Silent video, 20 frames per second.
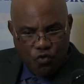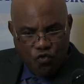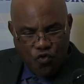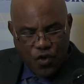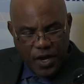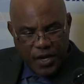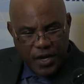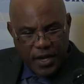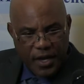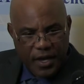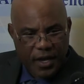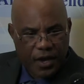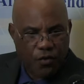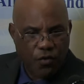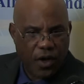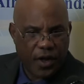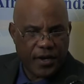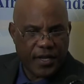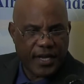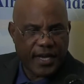reading
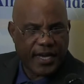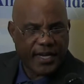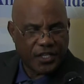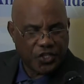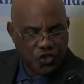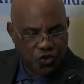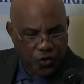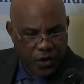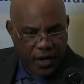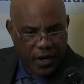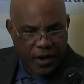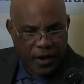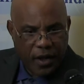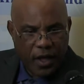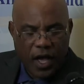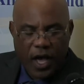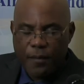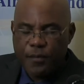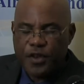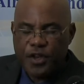around the country,
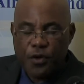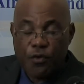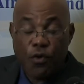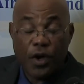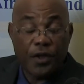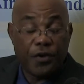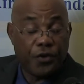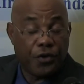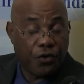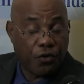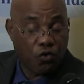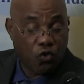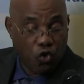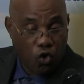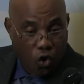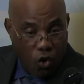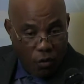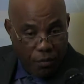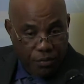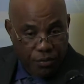around the
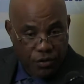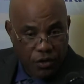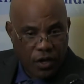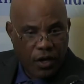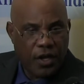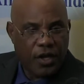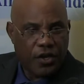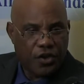globe.